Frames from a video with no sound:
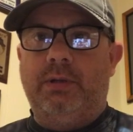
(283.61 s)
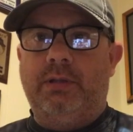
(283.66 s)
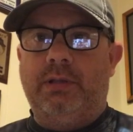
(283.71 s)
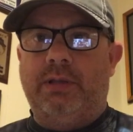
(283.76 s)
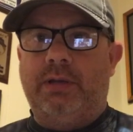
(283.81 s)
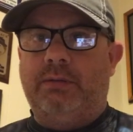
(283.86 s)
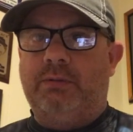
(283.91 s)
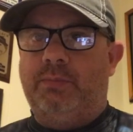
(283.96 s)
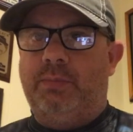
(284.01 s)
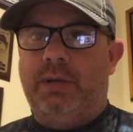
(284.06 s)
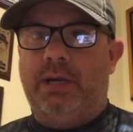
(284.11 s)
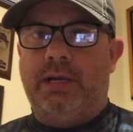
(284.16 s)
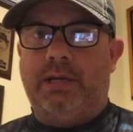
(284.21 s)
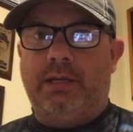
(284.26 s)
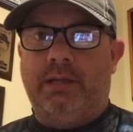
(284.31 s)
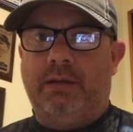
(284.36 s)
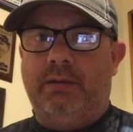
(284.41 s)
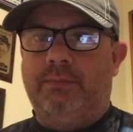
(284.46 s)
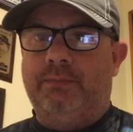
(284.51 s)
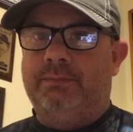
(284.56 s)
I think it was
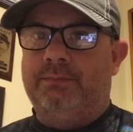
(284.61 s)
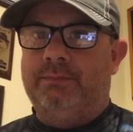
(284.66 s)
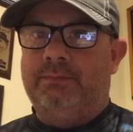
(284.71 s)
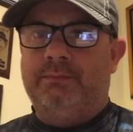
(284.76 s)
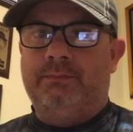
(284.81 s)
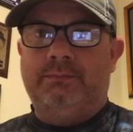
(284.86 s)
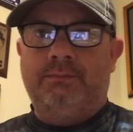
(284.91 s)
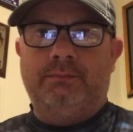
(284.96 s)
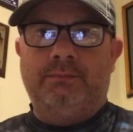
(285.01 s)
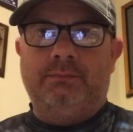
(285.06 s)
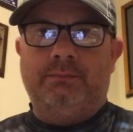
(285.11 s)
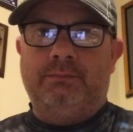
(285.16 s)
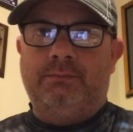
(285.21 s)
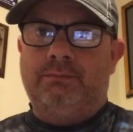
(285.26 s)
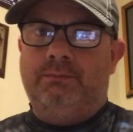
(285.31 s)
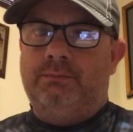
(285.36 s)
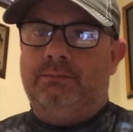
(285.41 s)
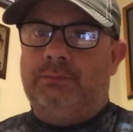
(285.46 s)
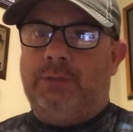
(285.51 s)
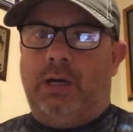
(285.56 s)
back in
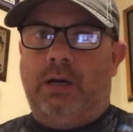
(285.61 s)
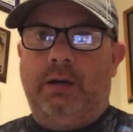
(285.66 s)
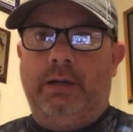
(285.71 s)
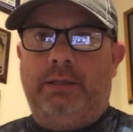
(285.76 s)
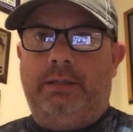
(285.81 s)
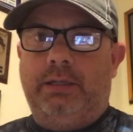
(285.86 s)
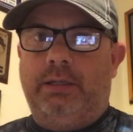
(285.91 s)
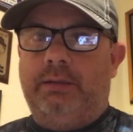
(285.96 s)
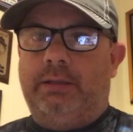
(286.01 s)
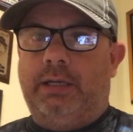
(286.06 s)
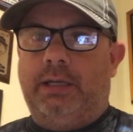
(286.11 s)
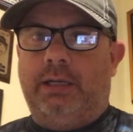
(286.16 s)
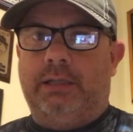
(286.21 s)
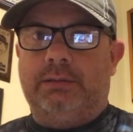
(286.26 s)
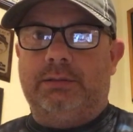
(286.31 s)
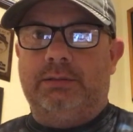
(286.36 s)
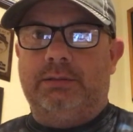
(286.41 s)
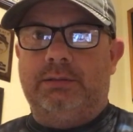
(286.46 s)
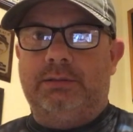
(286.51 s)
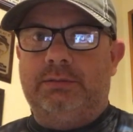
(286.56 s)
early
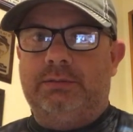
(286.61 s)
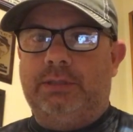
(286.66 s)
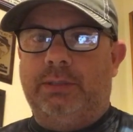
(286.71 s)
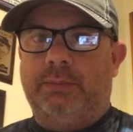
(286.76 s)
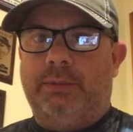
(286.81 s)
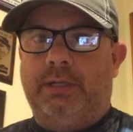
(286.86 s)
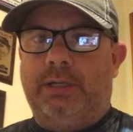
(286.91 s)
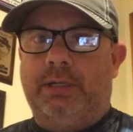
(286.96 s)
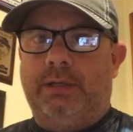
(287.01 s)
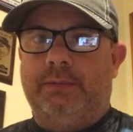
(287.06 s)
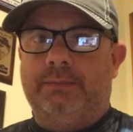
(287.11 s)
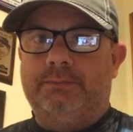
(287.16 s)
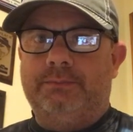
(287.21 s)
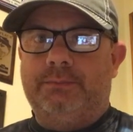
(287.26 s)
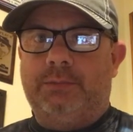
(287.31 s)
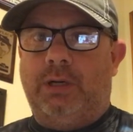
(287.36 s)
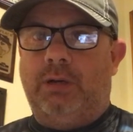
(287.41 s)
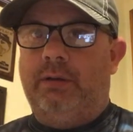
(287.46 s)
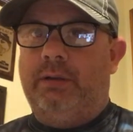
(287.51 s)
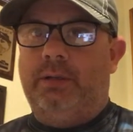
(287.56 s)
2000s sometime,
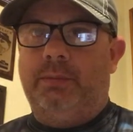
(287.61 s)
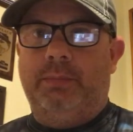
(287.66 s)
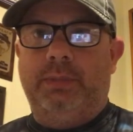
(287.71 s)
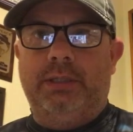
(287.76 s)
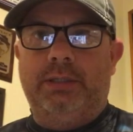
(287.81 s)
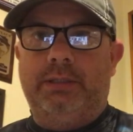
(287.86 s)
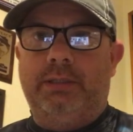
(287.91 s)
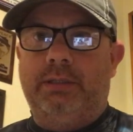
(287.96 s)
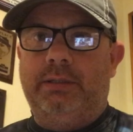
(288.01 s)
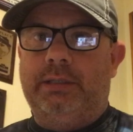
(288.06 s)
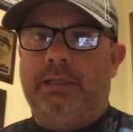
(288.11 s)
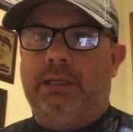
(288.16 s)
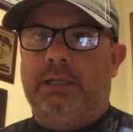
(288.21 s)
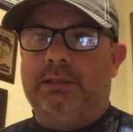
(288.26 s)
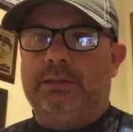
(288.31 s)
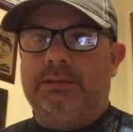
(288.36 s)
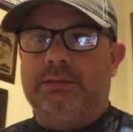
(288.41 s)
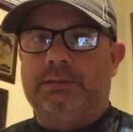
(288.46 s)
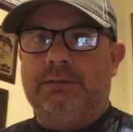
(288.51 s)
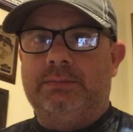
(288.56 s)
early to mid
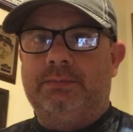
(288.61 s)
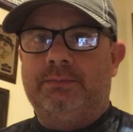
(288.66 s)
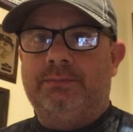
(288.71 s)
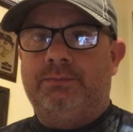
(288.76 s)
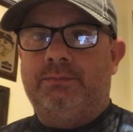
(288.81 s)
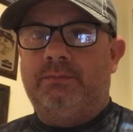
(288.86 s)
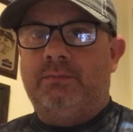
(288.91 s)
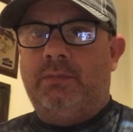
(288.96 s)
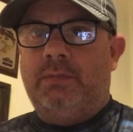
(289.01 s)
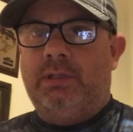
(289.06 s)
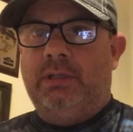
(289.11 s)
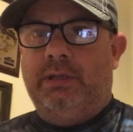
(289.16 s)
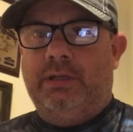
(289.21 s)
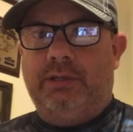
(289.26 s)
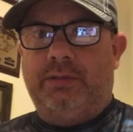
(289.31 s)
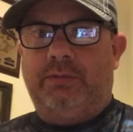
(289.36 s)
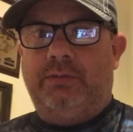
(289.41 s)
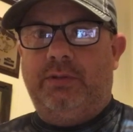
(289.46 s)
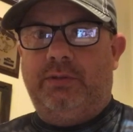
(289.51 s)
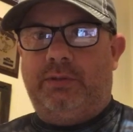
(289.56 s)
2000s. And
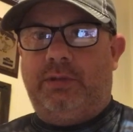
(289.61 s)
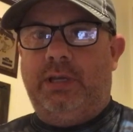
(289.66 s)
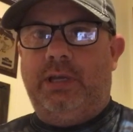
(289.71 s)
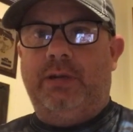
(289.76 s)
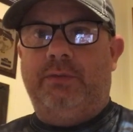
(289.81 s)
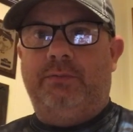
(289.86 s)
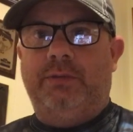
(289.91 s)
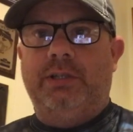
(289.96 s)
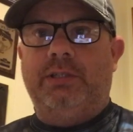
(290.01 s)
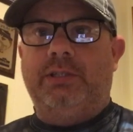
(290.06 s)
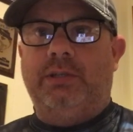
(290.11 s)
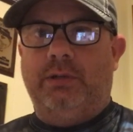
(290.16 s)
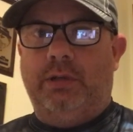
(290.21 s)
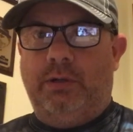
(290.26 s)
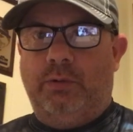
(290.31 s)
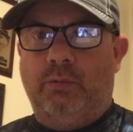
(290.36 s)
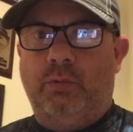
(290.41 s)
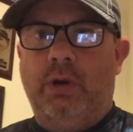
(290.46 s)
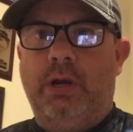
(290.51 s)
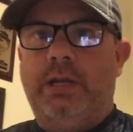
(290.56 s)
this kind of fishing
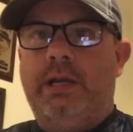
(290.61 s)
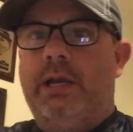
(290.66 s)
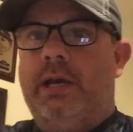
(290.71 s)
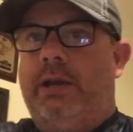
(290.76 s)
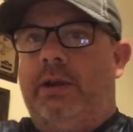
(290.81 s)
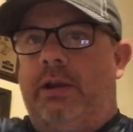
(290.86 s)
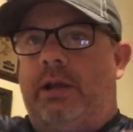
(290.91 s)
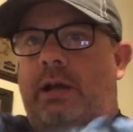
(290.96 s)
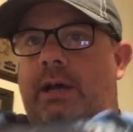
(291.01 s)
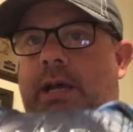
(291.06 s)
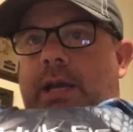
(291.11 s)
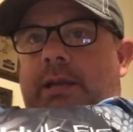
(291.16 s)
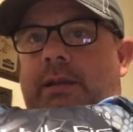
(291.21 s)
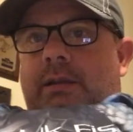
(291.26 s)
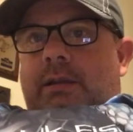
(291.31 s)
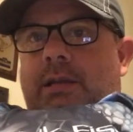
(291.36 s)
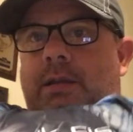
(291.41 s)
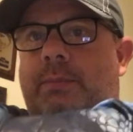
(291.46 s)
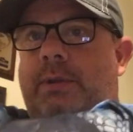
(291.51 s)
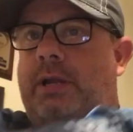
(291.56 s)
had really gotten
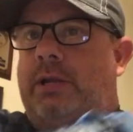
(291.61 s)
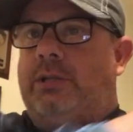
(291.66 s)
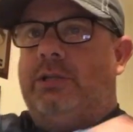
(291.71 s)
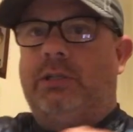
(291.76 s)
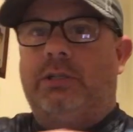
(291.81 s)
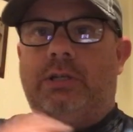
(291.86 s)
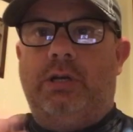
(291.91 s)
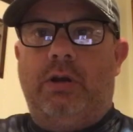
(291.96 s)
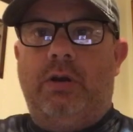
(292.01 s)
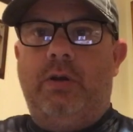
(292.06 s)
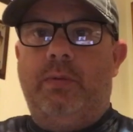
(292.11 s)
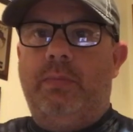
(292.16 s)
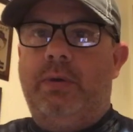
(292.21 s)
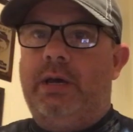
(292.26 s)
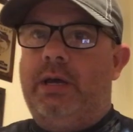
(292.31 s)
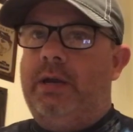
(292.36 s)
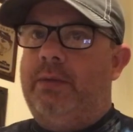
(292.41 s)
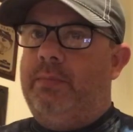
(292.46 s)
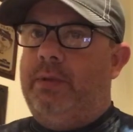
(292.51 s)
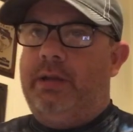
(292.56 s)
hot. I mean, I just learned
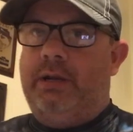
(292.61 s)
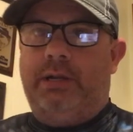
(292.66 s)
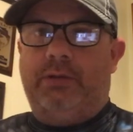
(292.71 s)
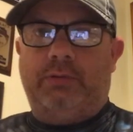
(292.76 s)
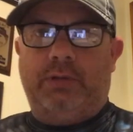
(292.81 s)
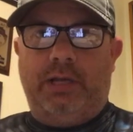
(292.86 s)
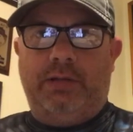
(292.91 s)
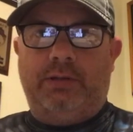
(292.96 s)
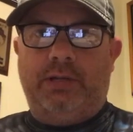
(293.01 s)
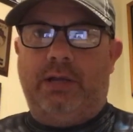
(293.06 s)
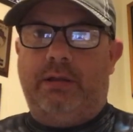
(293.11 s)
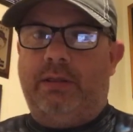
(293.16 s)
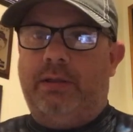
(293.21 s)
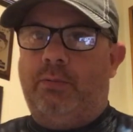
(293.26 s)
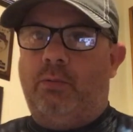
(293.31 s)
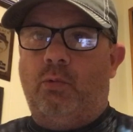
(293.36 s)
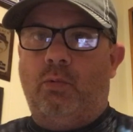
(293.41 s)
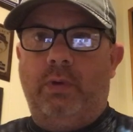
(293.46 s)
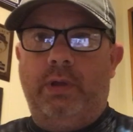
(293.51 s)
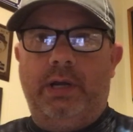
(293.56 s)
about it, man. That's how
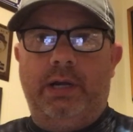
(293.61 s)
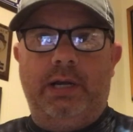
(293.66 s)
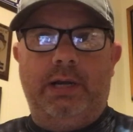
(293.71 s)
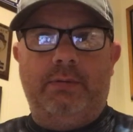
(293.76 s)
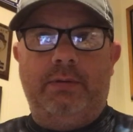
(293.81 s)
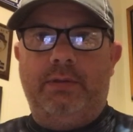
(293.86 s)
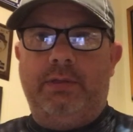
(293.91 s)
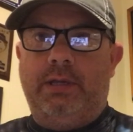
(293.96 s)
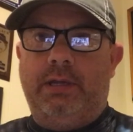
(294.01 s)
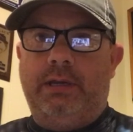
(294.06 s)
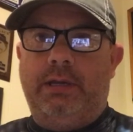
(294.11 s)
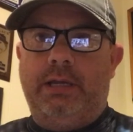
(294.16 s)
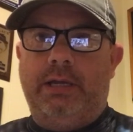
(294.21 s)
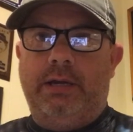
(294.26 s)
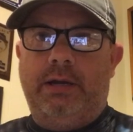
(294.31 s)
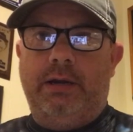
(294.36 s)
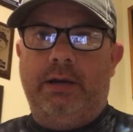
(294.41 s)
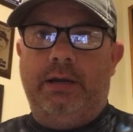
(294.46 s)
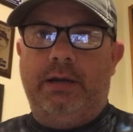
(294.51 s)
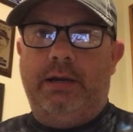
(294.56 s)
they were winning everything
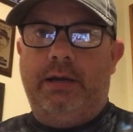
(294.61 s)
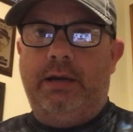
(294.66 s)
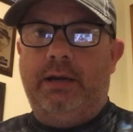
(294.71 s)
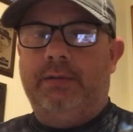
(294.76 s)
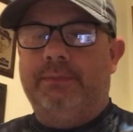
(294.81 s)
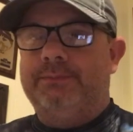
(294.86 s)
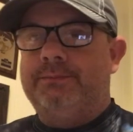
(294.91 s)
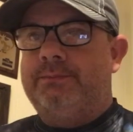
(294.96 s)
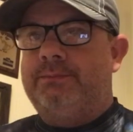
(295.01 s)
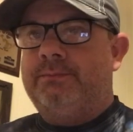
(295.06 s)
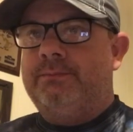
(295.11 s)
down there in that area.